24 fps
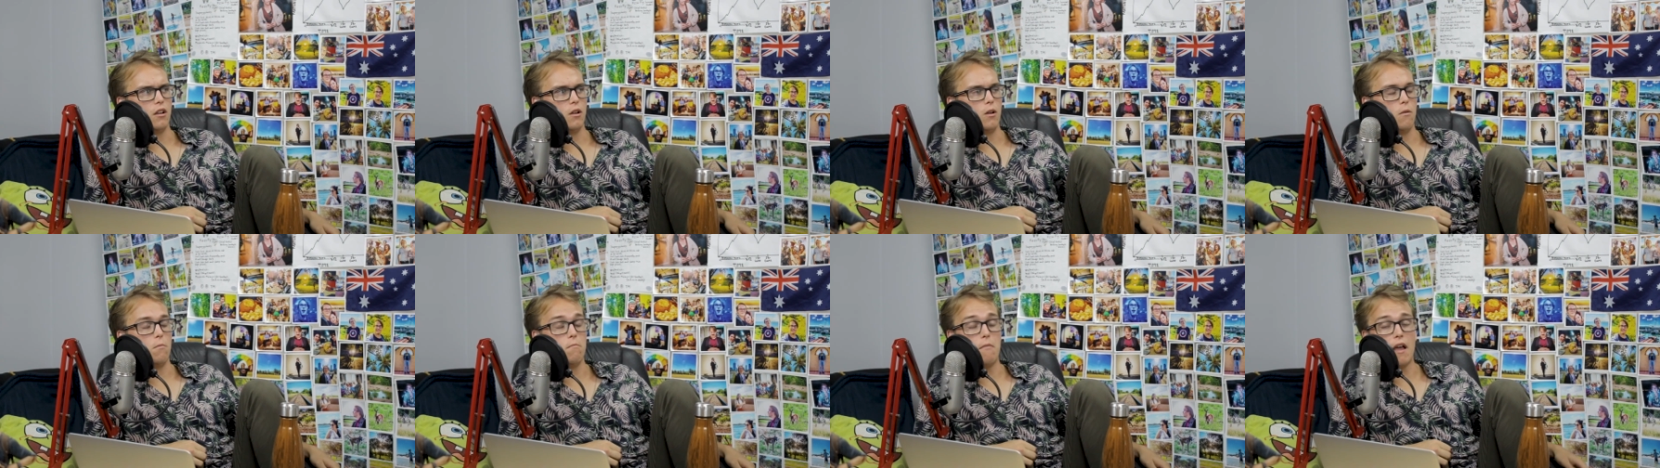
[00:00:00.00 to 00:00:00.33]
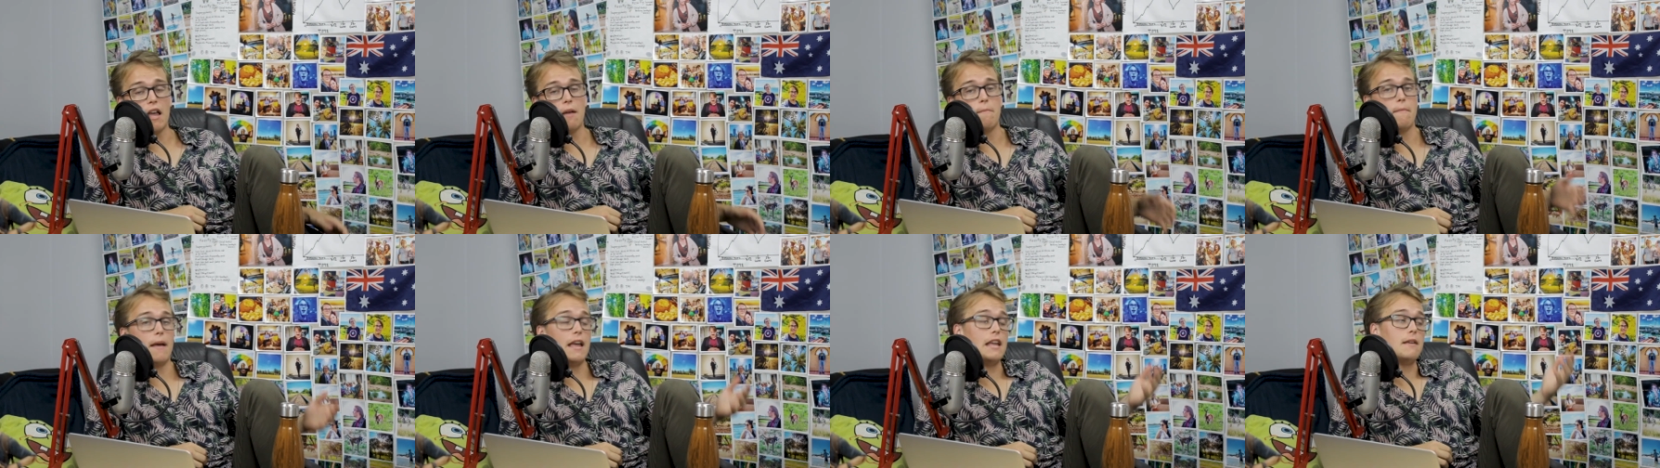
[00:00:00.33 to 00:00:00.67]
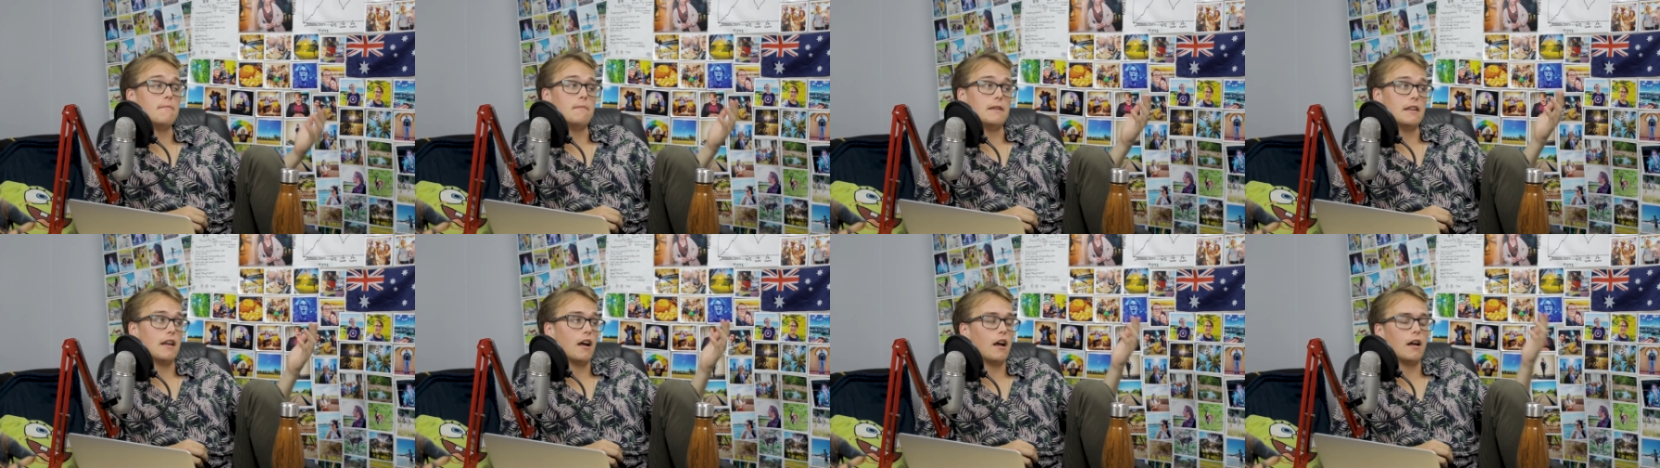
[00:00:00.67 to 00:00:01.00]

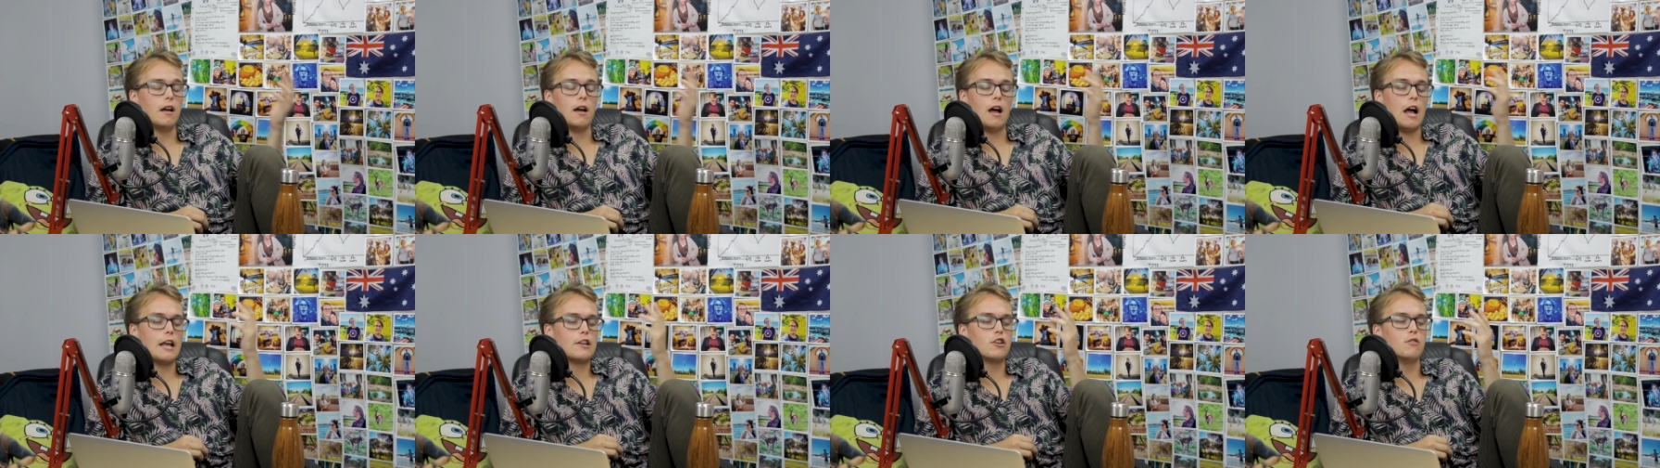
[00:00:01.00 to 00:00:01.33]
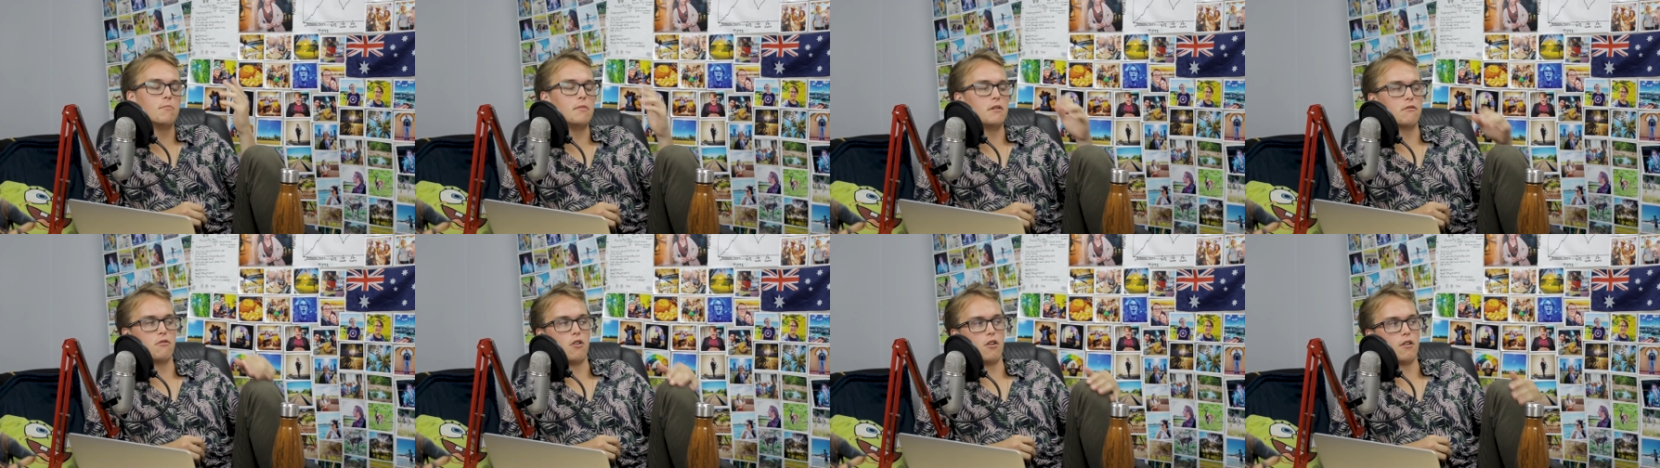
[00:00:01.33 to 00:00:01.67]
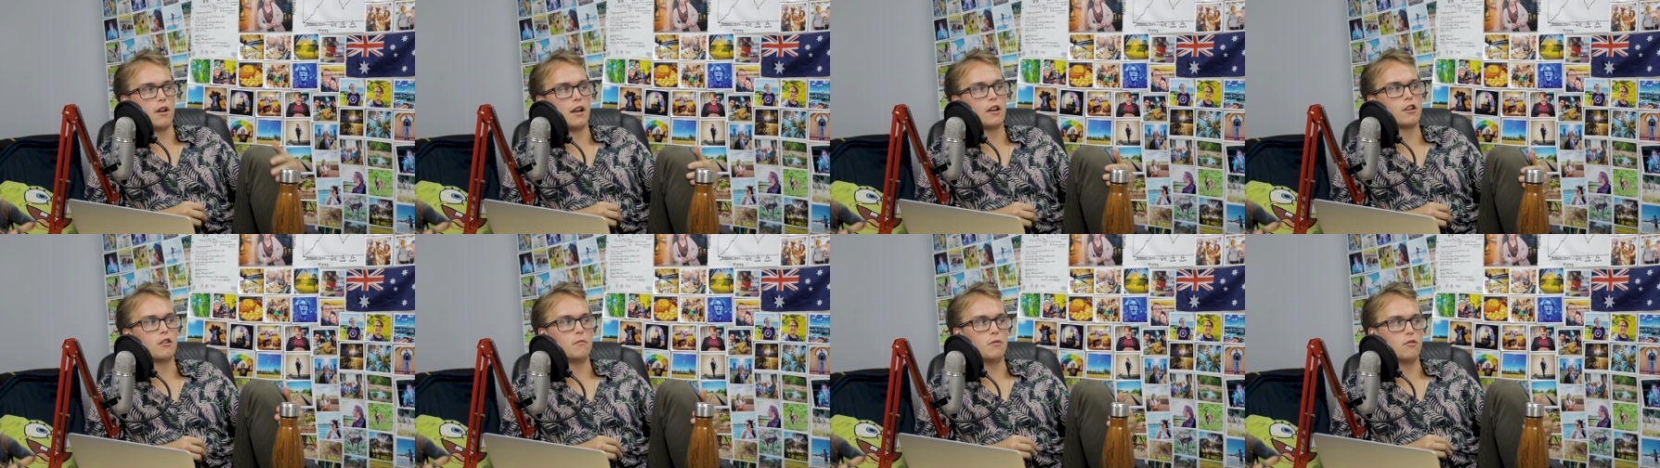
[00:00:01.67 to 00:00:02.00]
Maybe I could be wrong.
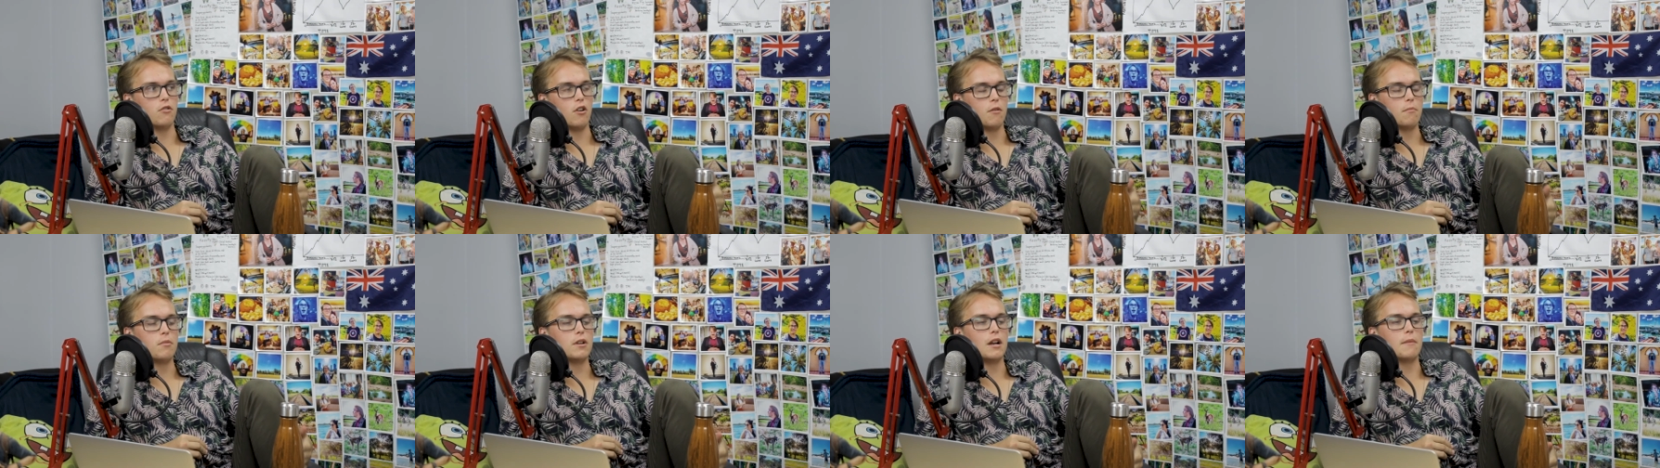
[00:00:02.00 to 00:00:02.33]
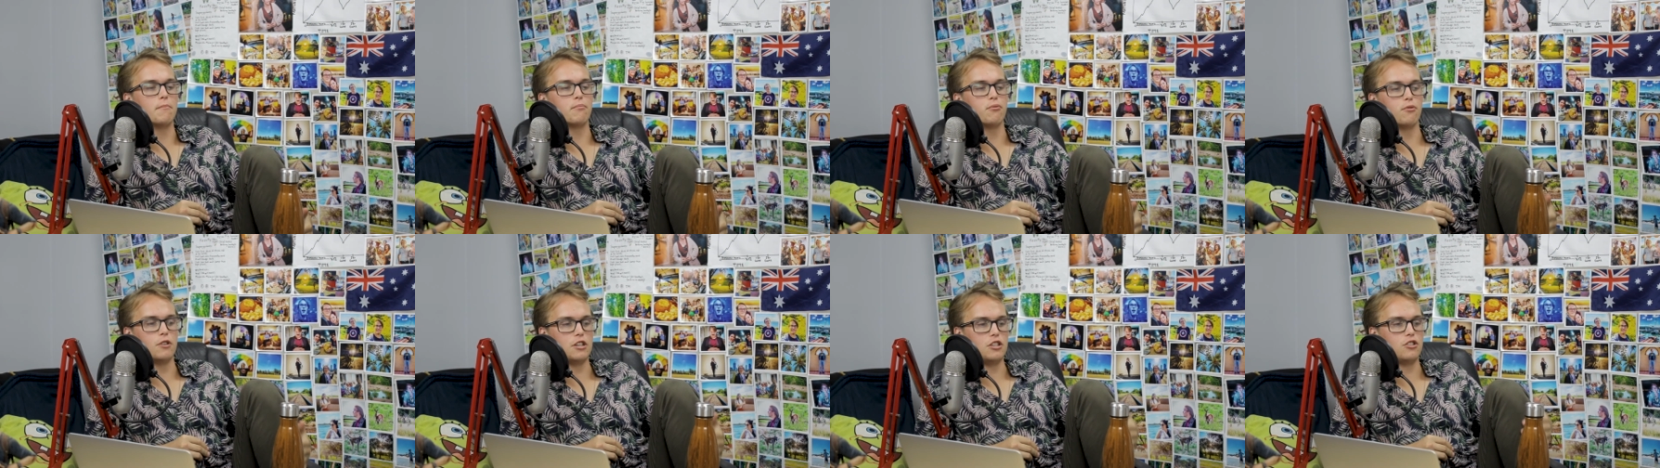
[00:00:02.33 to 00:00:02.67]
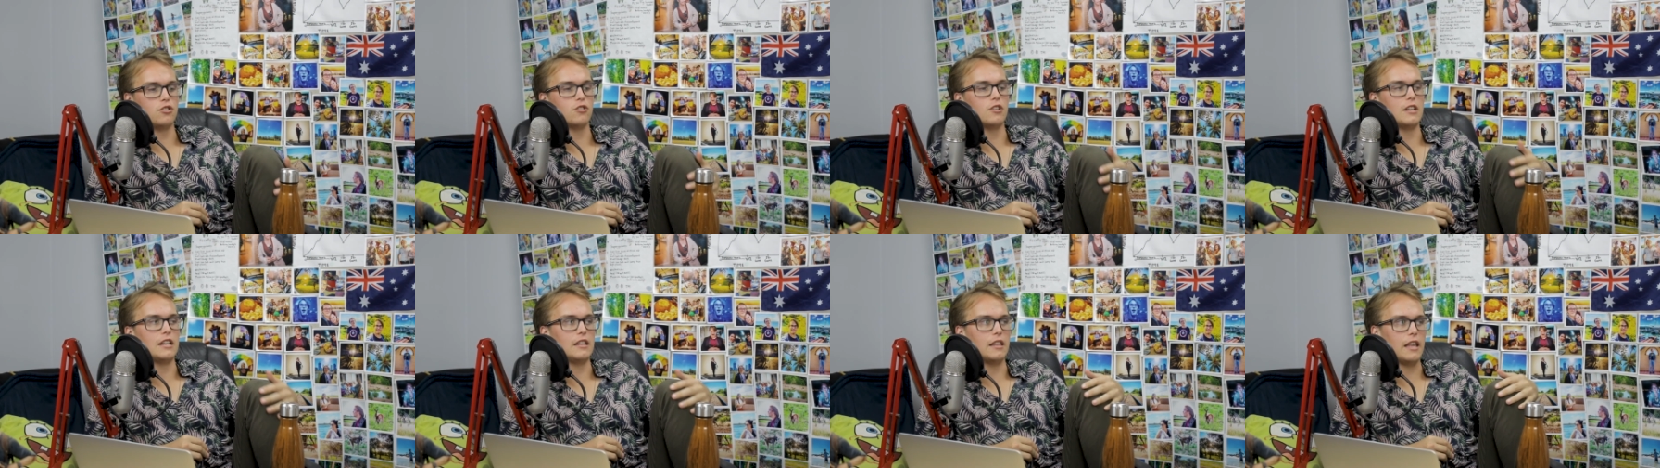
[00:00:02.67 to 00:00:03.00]
But I'm pretty sure
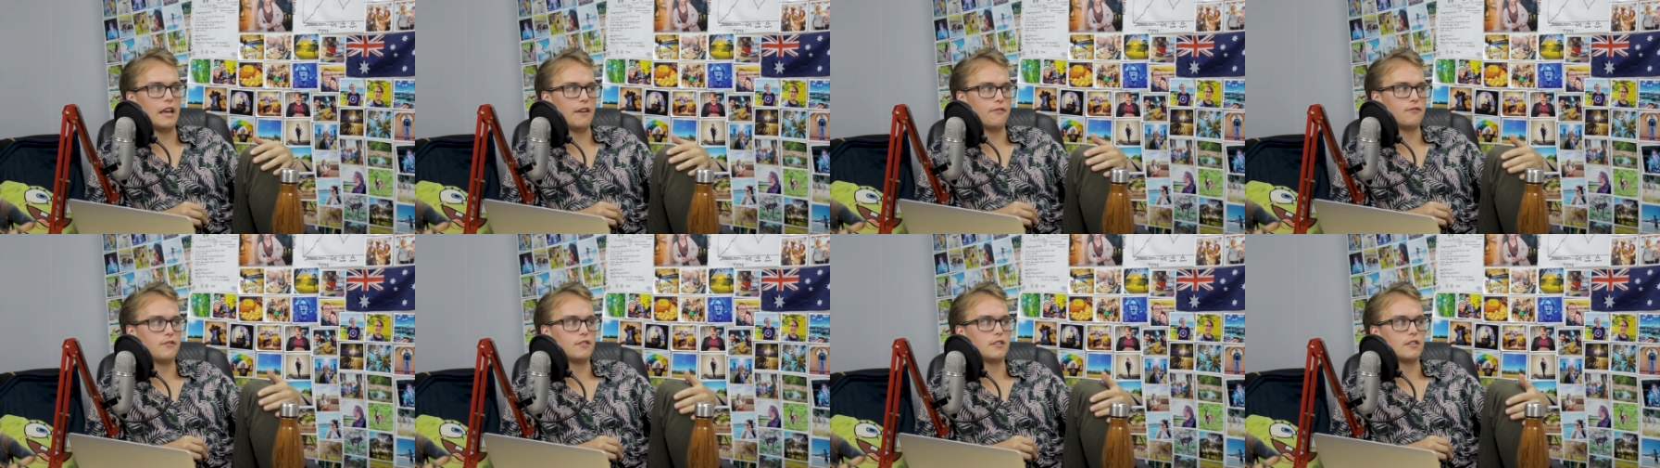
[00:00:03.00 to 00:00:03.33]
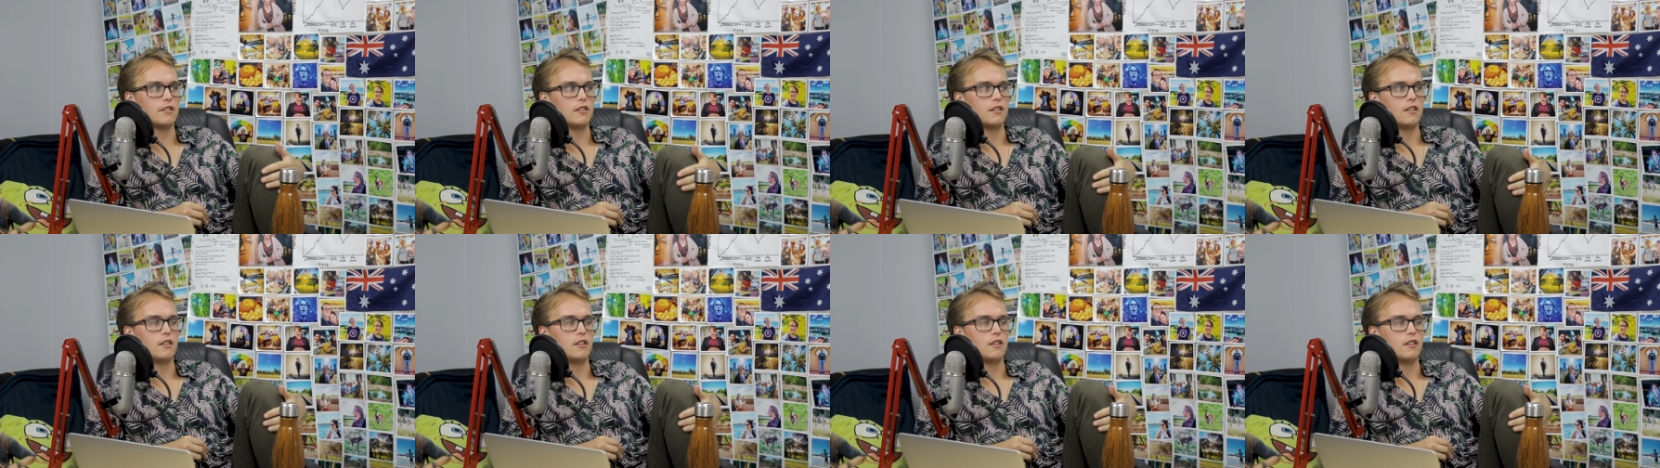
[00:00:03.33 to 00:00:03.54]
he left